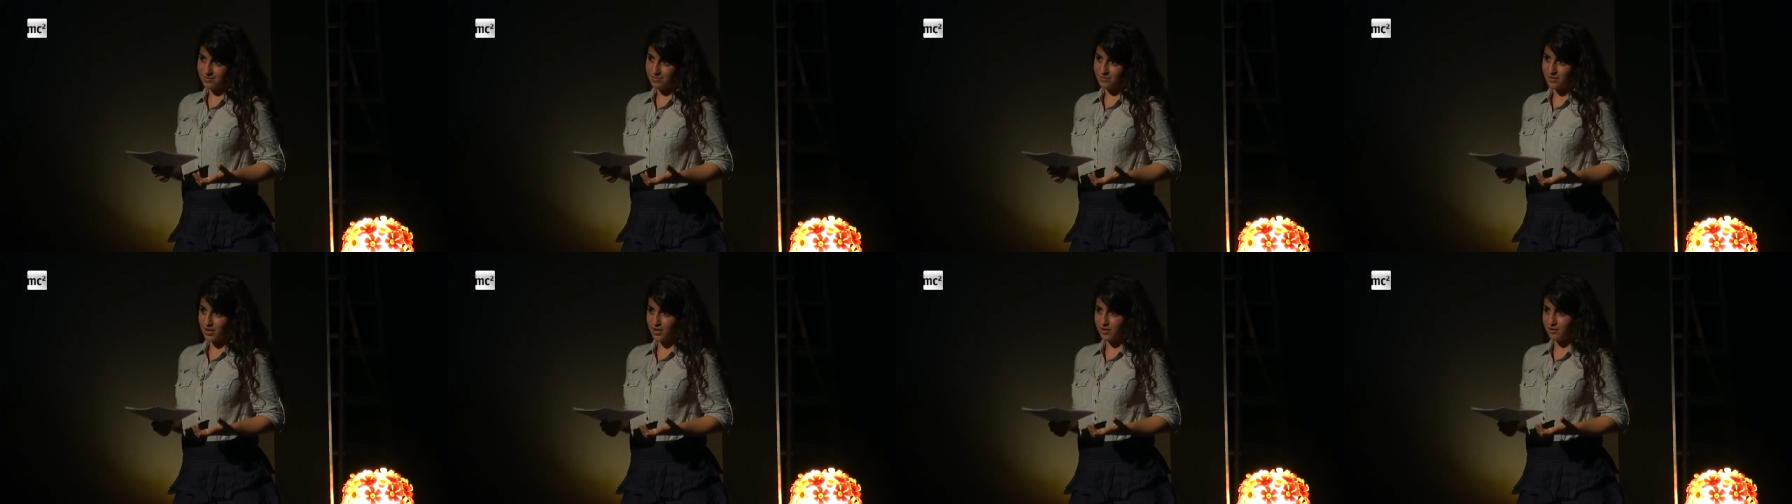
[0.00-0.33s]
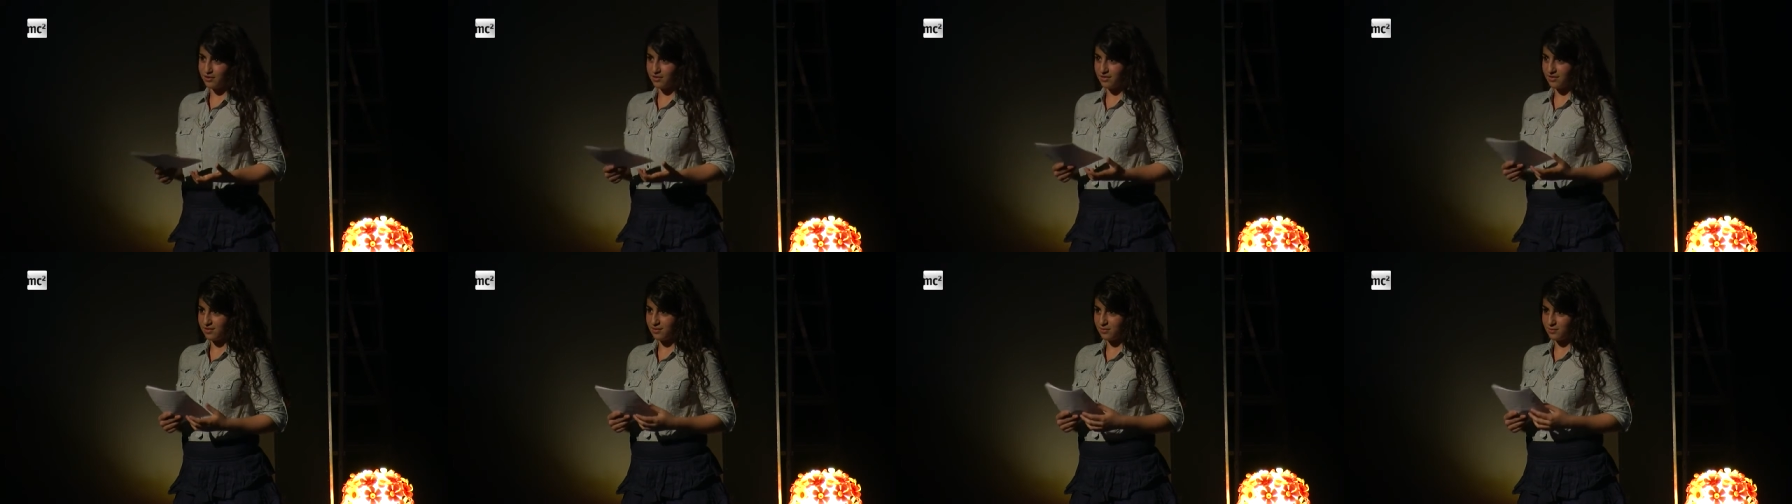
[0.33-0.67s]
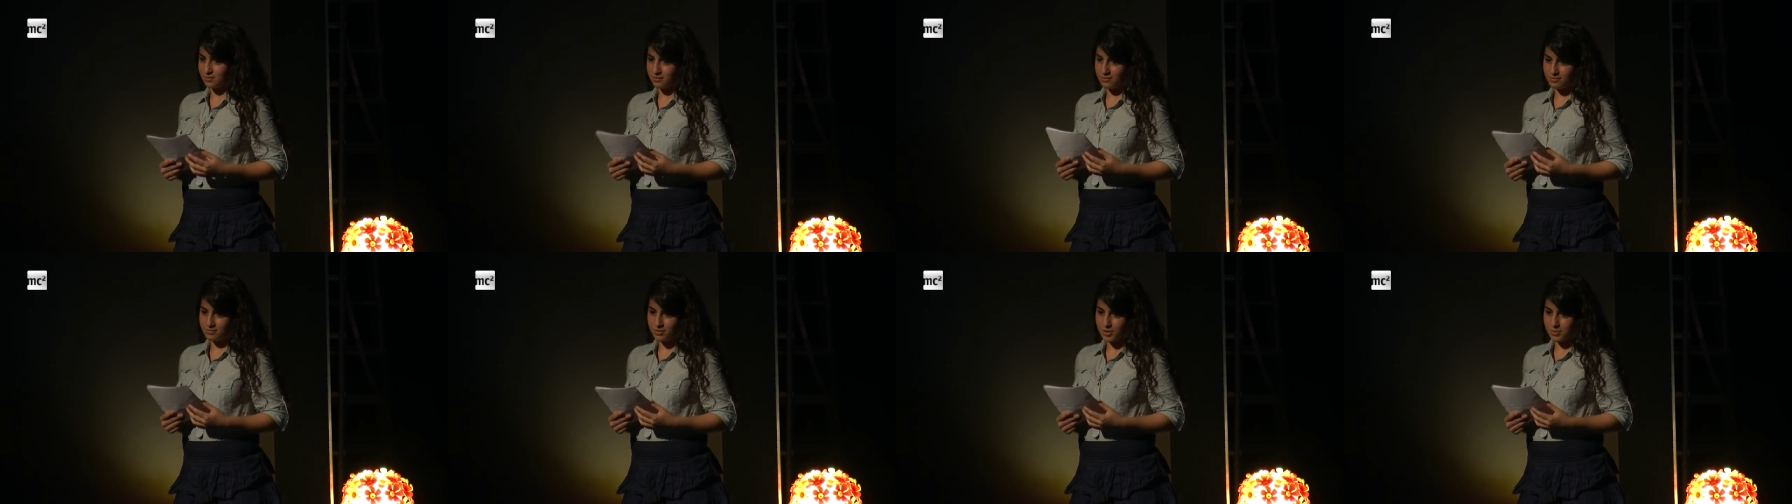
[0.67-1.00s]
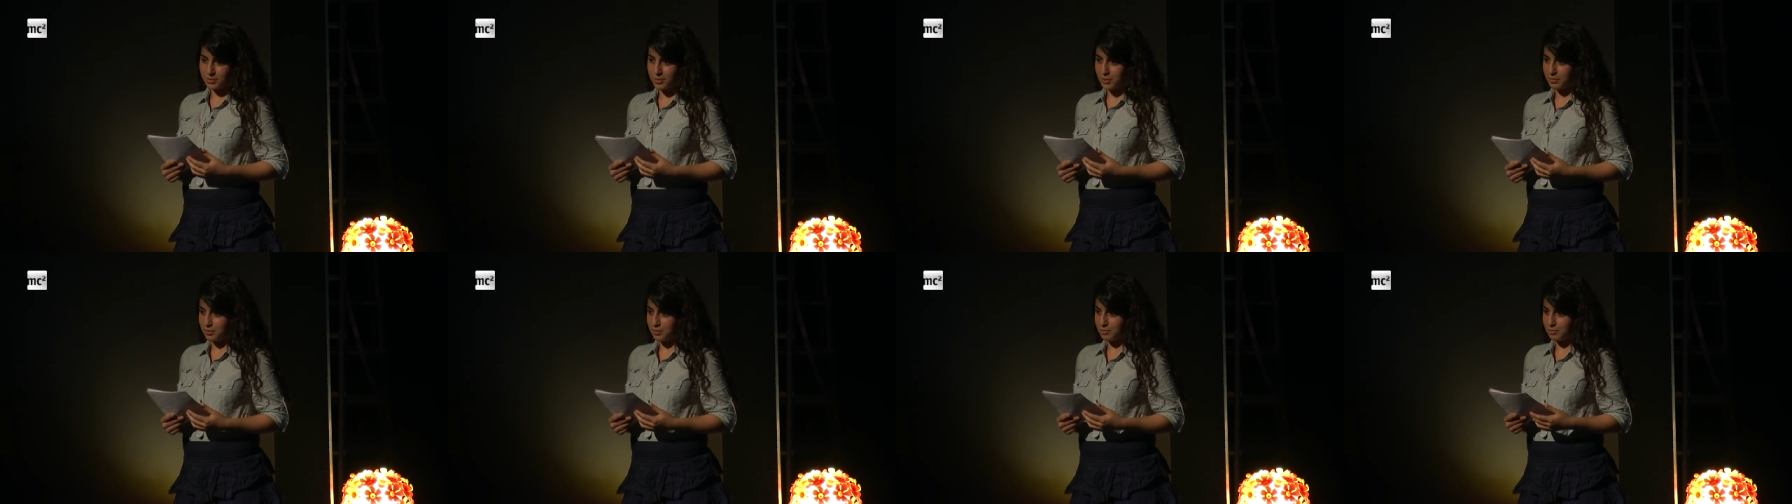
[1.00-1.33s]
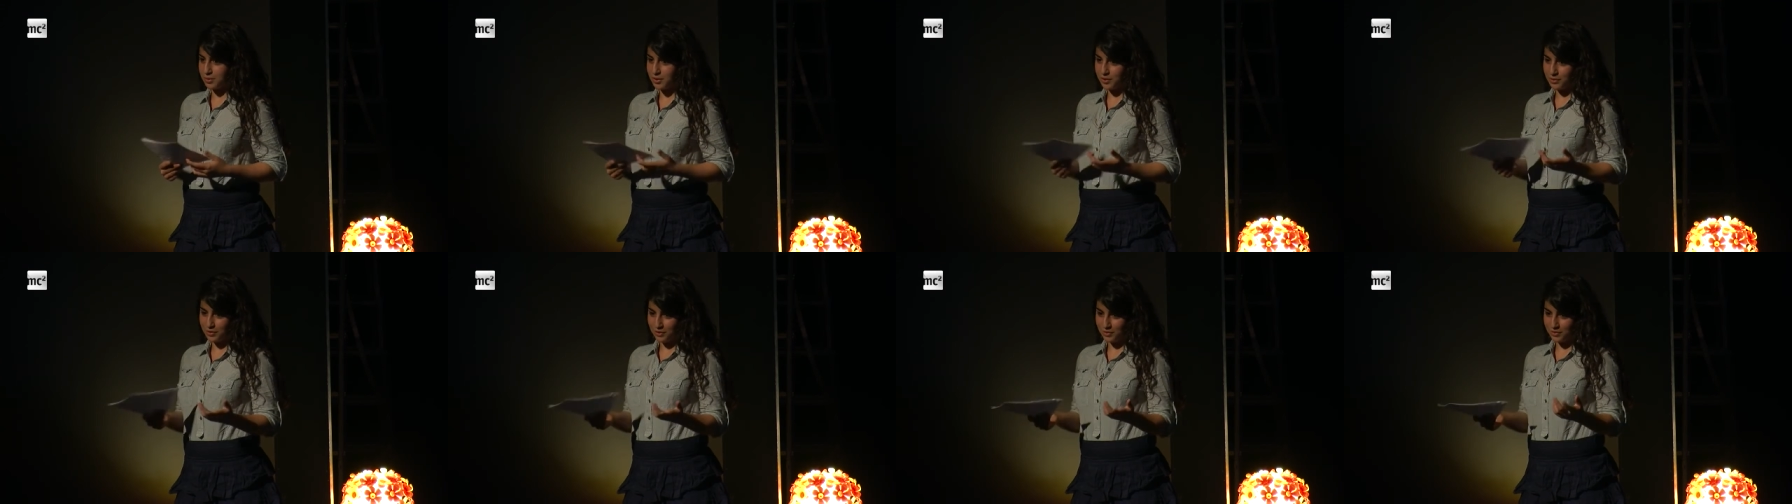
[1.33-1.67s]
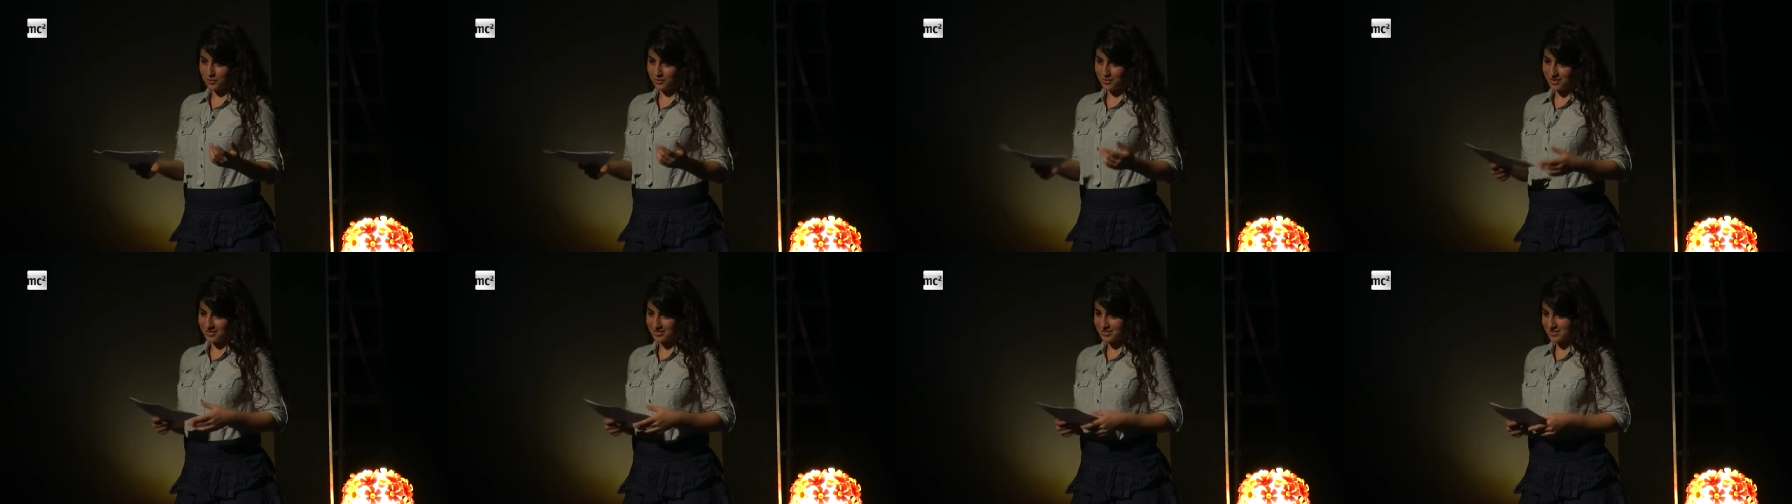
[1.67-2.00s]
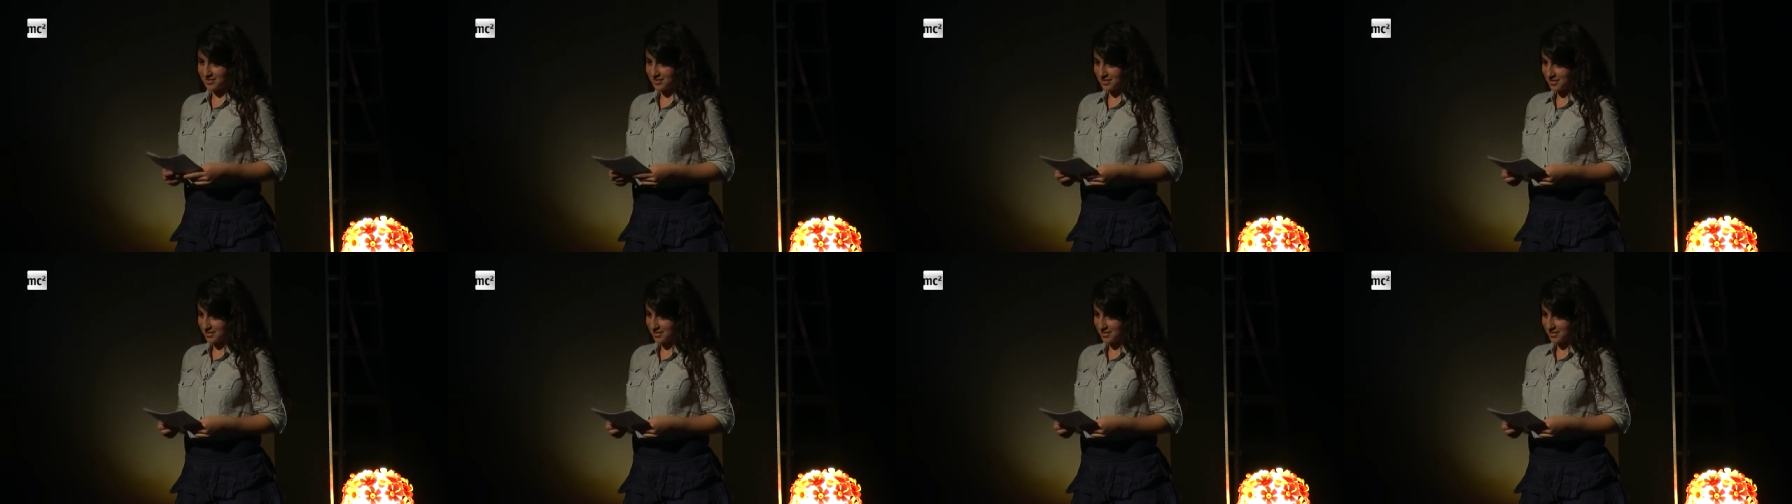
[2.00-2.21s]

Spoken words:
rather than what maybe me or you guys